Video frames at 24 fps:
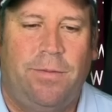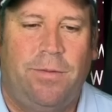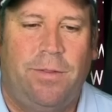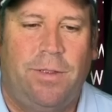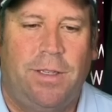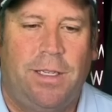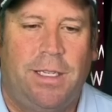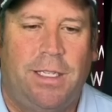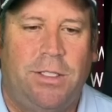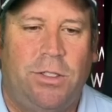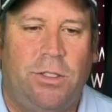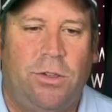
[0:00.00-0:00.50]

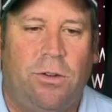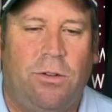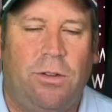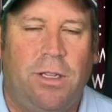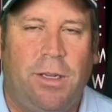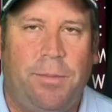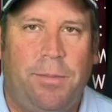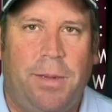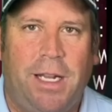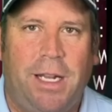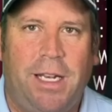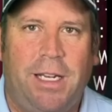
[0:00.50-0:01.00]
Because you're
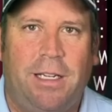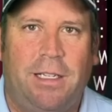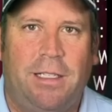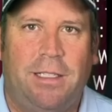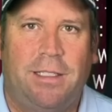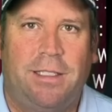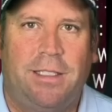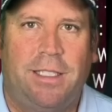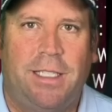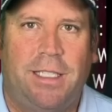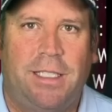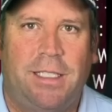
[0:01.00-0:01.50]
only betting on
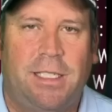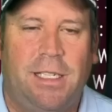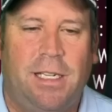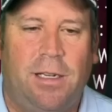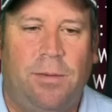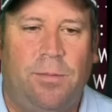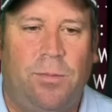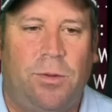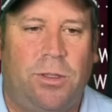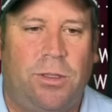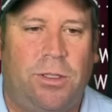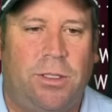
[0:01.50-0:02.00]
six
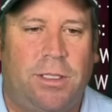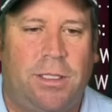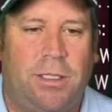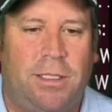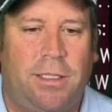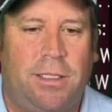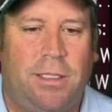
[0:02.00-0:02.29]
numbers.